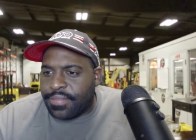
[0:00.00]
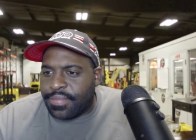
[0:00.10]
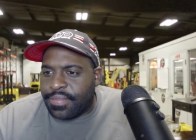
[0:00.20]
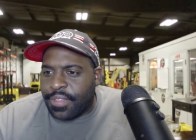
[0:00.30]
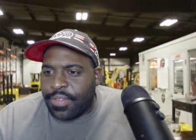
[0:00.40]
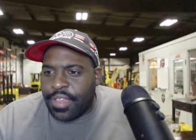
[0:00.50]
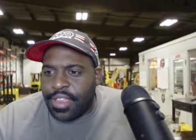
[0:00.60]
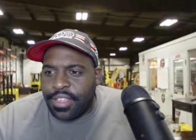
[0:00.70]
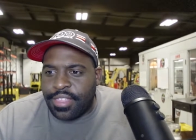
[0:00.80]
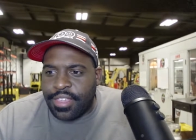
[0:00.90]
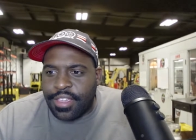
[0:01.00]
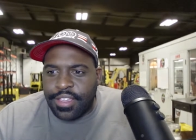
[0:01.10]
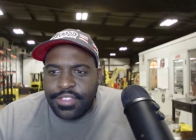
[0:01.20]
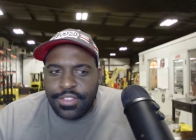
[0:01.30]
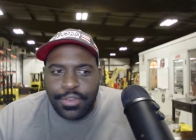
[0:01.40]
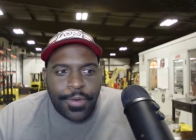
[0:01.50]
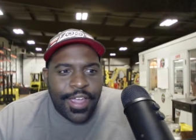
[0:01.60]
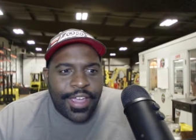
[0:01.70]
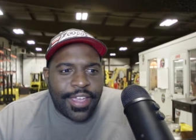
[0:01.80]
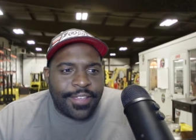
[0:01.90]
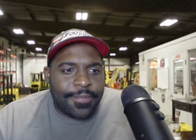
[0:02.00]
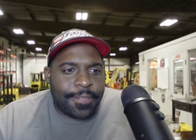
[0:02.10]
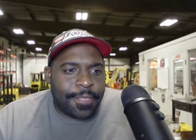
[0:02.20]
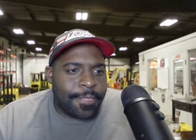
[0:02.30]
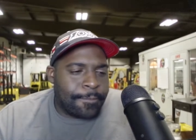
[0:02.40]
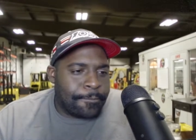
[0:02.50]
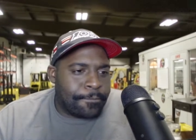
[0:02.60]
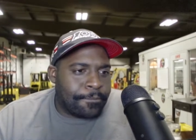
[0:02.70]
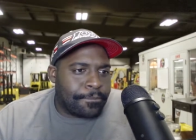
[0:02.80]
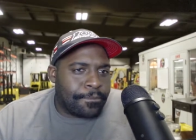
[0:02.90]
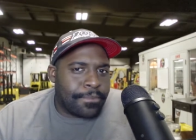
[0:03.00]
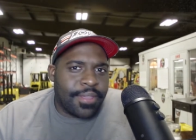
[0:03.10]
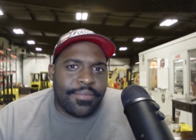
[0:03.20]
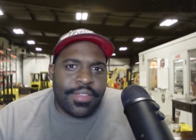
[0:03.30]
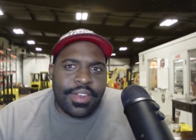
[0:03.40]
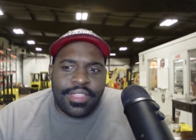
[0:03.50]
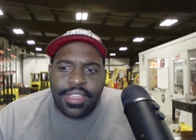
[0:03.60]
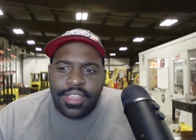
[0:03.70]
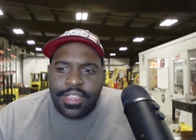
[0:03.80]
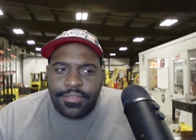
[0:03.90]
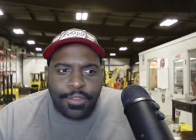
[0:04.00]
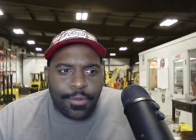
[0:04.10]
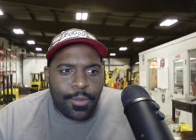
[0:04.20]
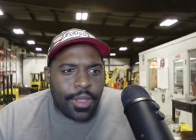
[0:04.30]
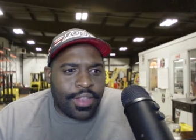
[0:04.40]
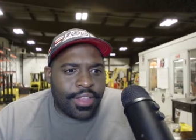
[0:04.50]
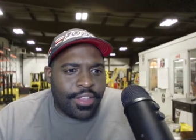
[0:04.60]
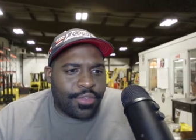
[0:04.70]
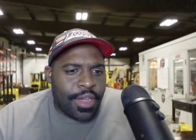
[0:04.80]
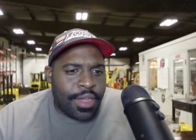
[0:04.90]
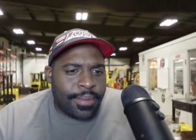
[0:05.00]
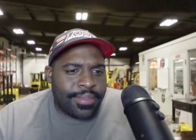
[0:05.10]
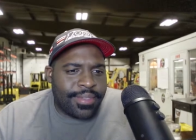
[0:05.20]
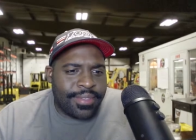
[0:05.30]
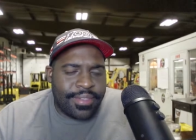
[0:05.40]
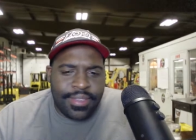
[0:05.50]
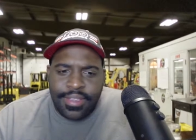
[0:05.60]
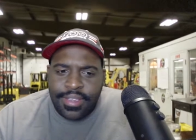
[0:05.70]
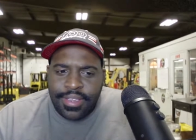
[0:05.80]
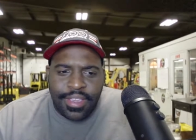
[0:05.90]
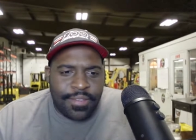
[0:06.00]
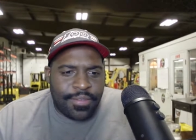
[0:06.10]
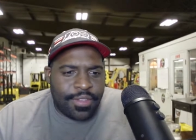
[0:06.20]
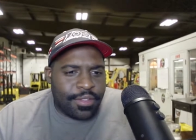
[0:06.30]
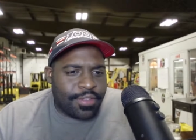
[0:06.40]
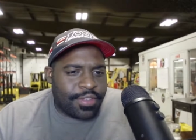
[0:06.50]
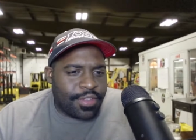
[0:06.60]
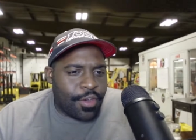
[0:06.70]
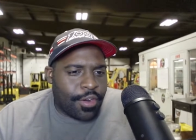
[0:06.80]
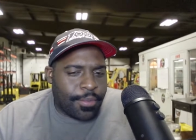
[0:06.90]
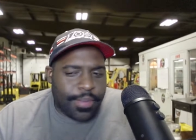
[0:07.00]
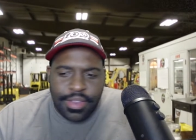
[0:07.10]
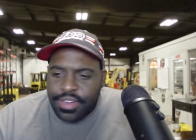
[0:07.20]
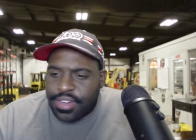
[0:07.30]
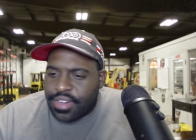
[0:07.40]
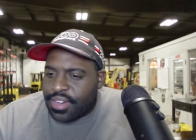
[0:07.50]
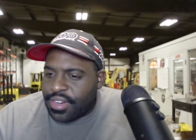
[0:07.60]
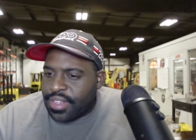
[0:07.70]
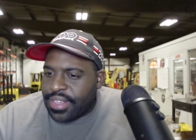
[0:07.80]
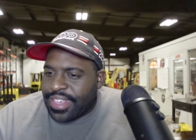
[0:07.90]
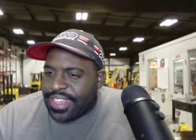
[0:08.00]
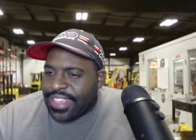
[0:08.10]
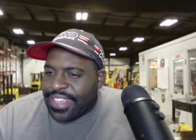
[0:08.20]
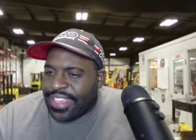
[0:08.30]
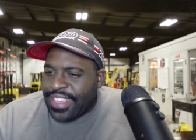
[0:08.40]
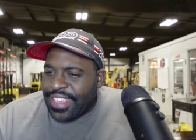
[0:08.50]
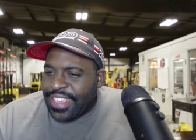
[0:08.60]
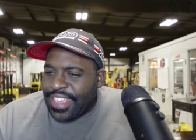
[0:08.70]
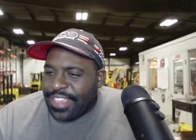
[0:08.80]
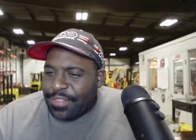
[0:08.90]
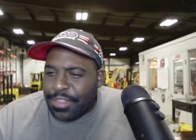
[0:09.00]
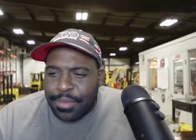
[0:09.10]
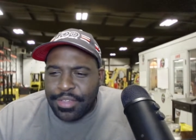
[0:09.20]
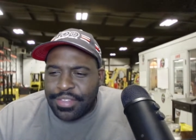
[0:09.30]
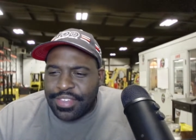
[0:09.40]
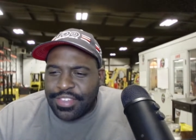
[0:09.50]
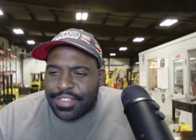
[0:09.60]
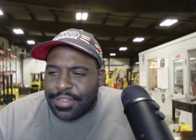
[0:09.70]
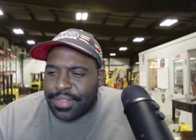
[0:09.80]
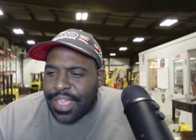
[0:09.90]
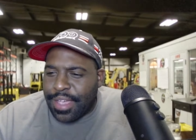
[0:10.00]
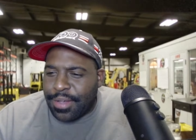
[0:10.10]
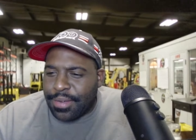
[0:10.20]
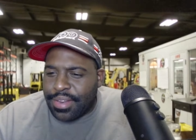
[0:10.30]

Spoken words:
if anything is awry, if the quality dropped, if it looks garbage, if the music's too loud.